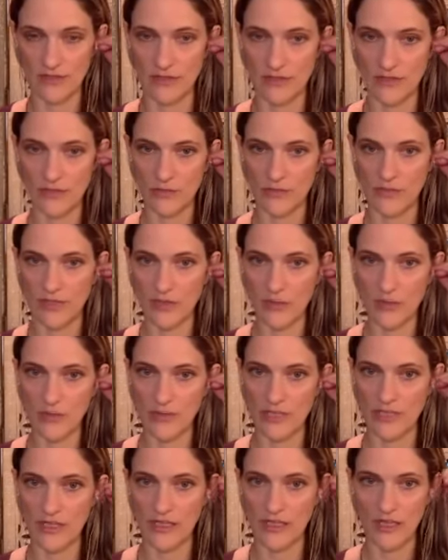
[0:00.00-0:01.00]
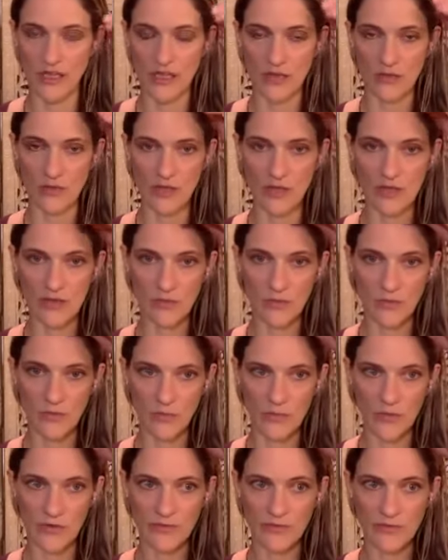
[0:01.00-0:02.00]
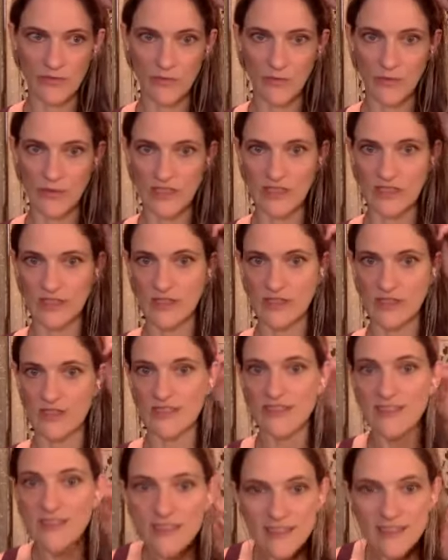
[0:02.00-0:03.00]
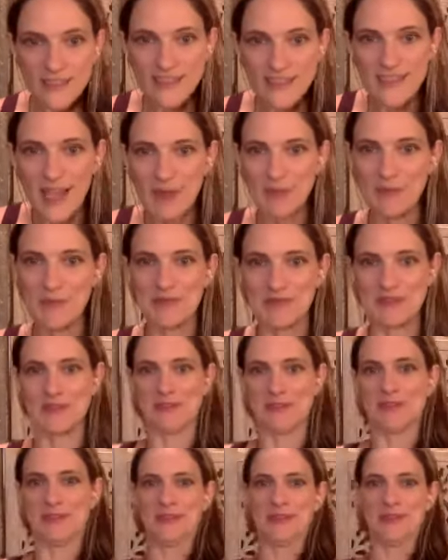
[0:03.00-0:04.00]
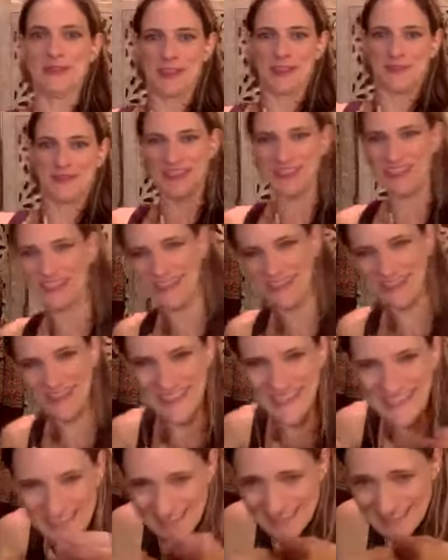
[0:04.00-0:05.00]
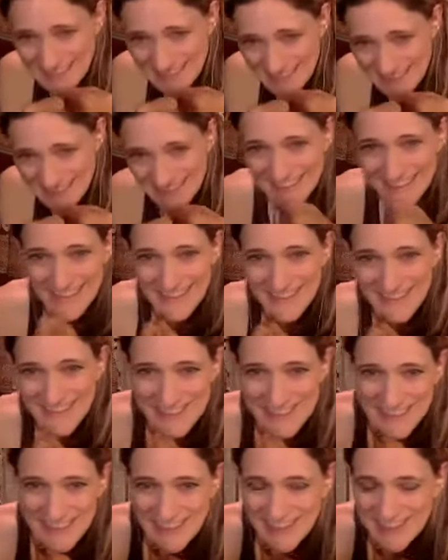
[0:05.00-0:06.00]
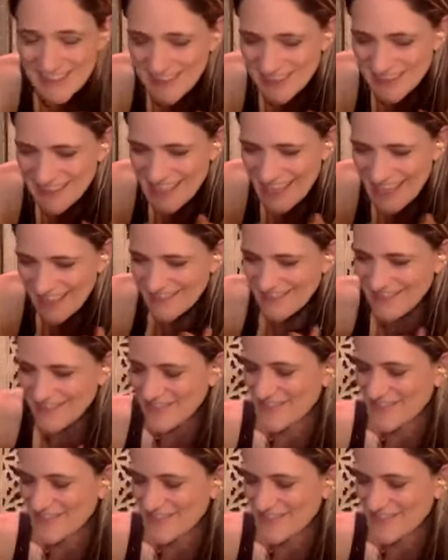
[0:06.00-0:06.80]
Good one, Kimberly. We stopped. So don't come in here. It's going to close down.